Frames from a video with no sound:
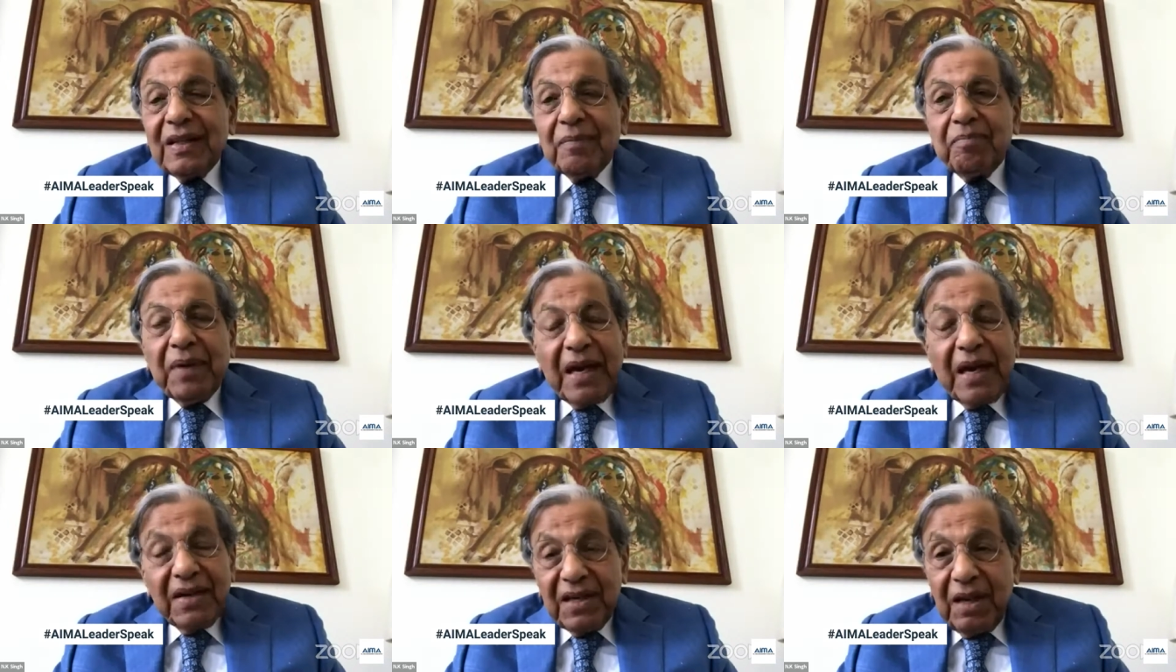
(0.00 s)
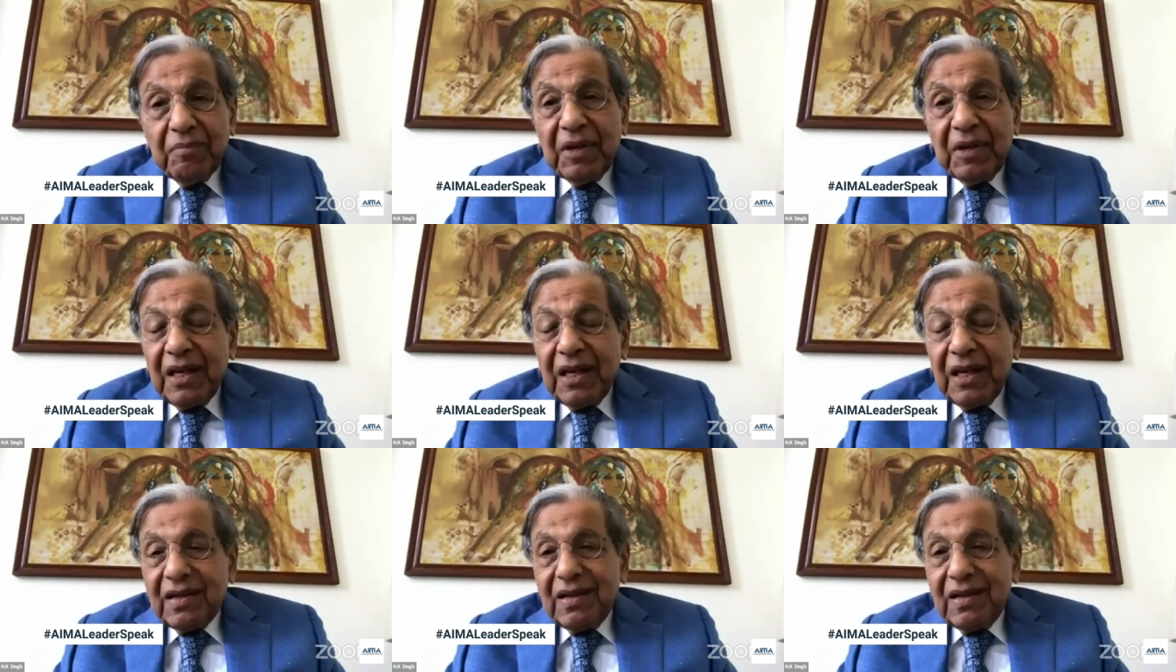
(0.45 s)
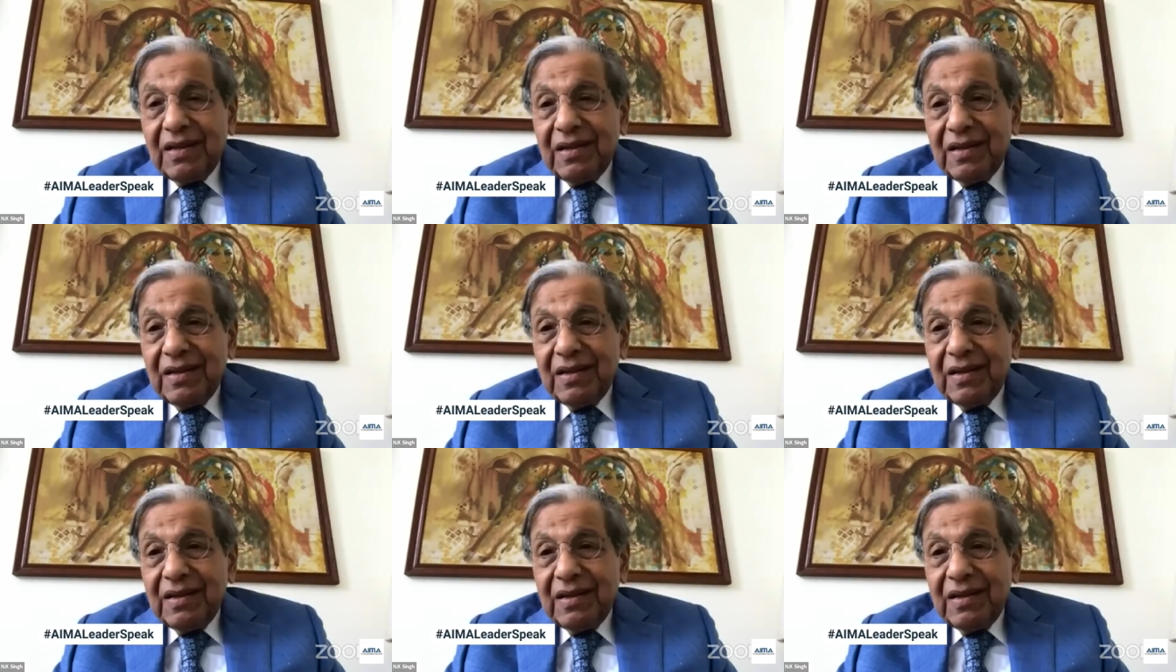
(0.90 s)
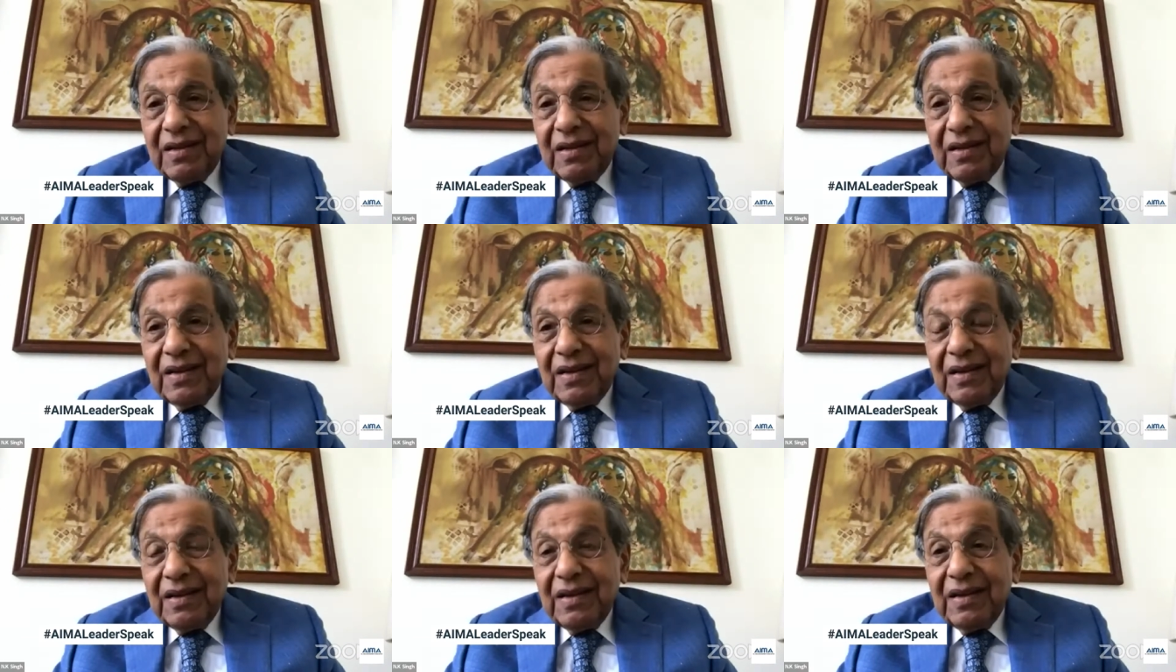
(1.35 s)
pandemic
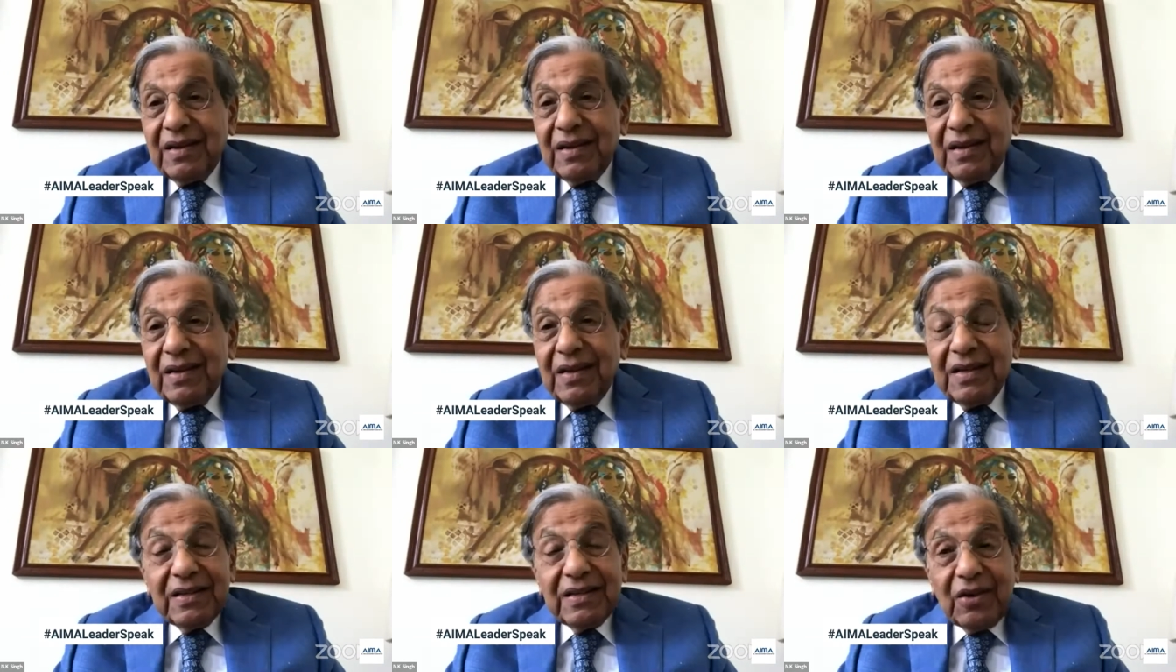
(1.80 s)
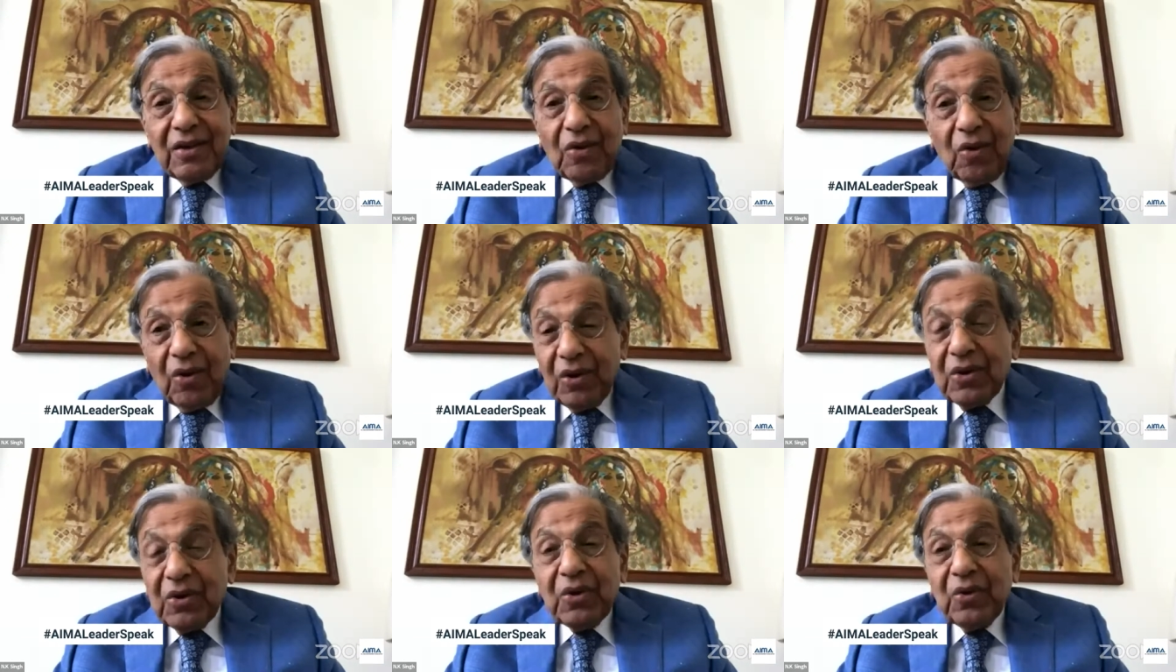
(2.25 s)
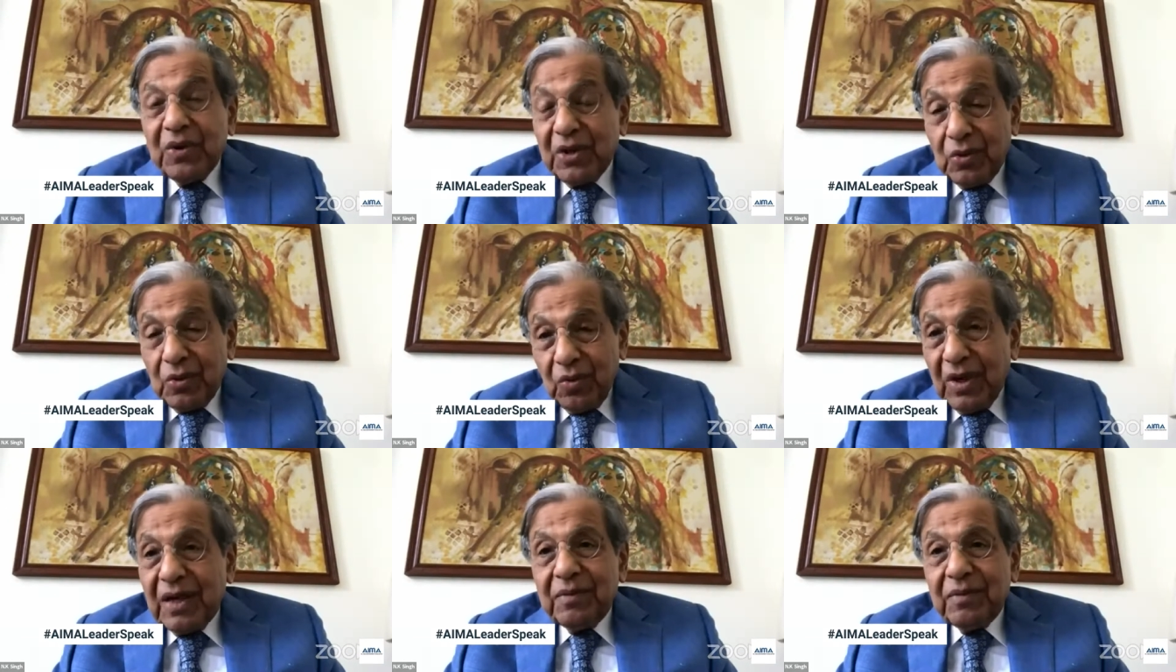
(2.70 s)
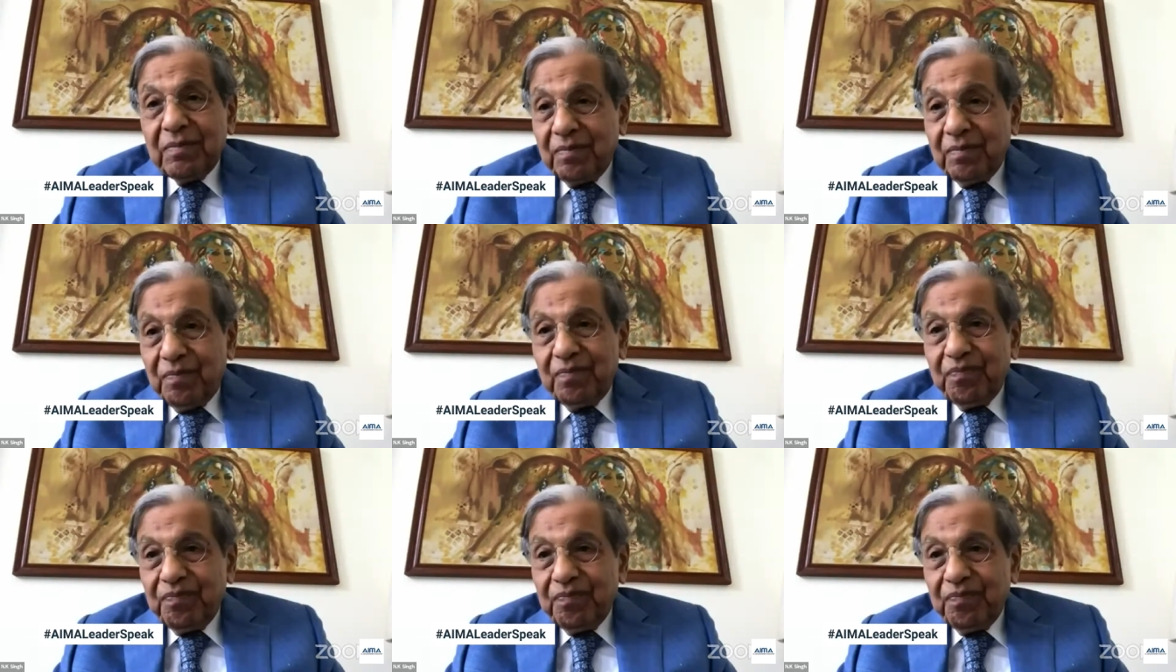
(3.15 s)
is an ongoing one.